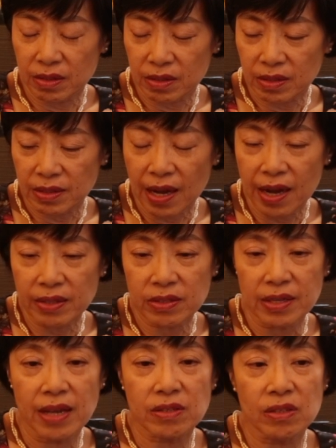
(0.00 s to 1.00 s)

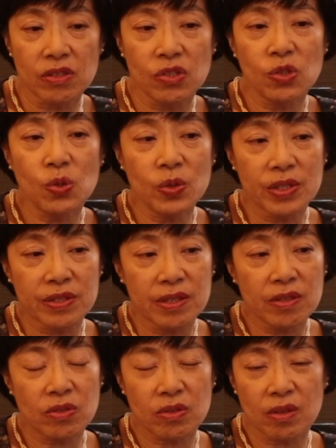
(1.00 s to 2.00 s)
SARS as a new
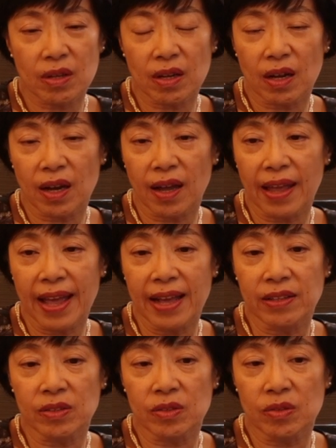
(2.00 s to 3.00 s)
disease,
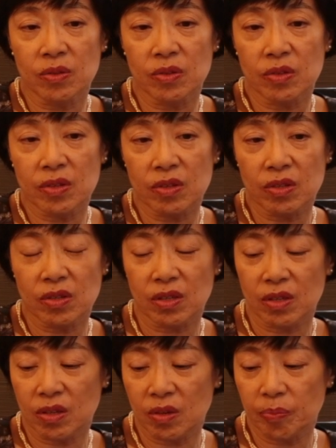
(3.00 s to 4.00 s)
and
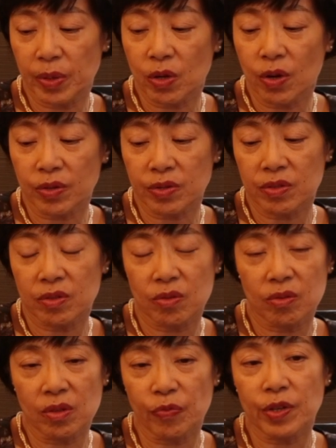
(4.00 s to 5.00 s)
because
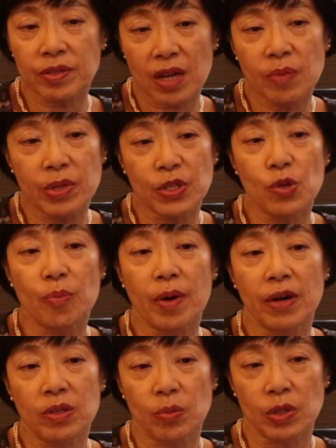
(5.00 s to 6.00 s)
the first time we knew
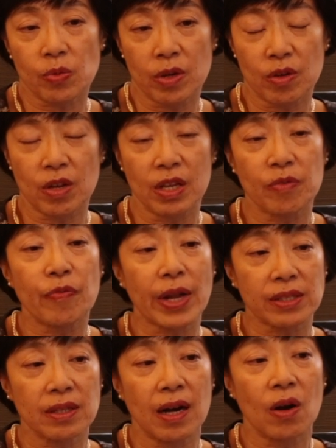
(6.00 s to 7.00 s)
about it was when it
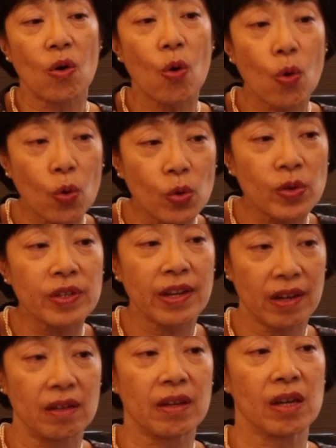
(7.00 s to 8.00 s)
infected our own
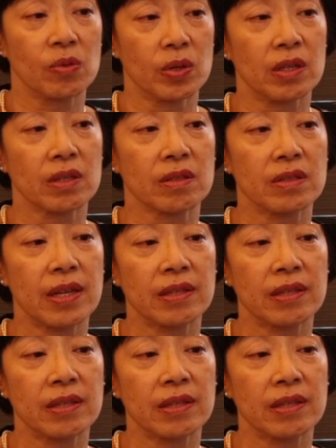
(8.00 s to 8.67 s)
healthcare workers.